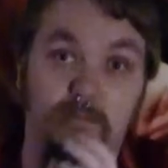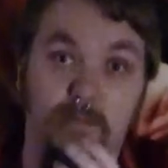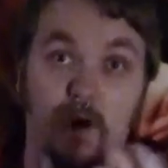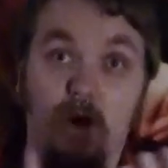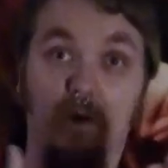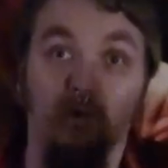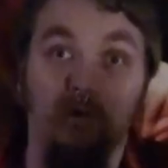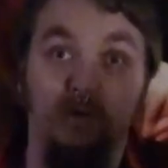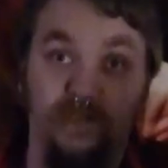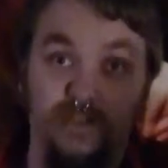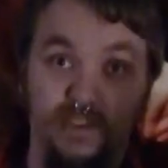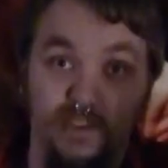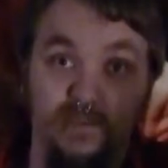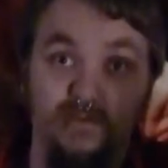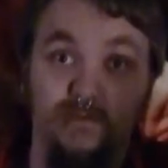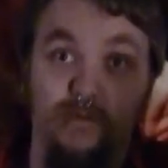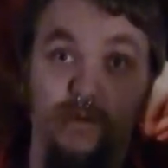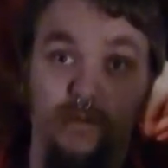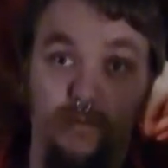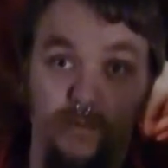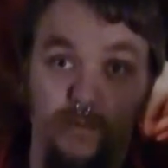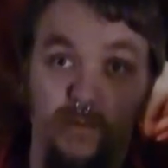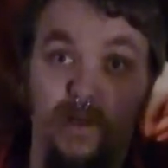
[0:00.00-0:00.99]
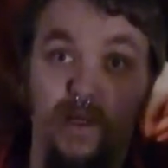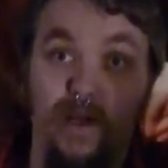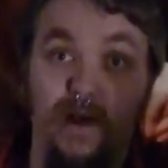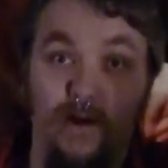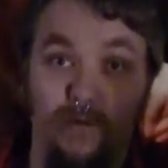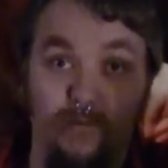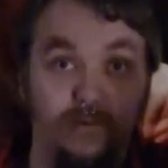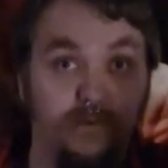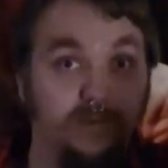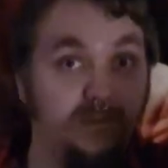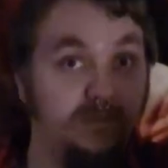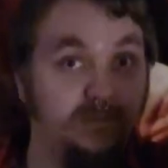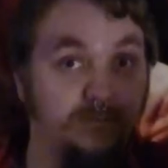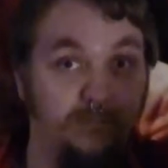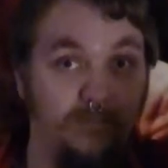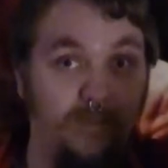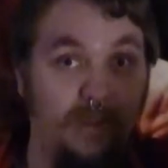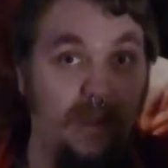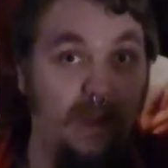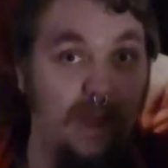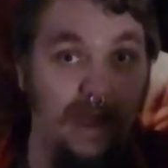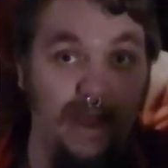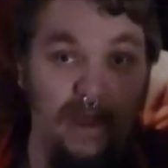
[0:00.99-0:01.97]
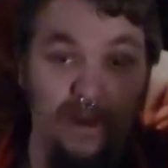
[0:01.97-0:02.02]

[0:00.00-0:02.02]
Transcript: sort of borrows things from everybody else.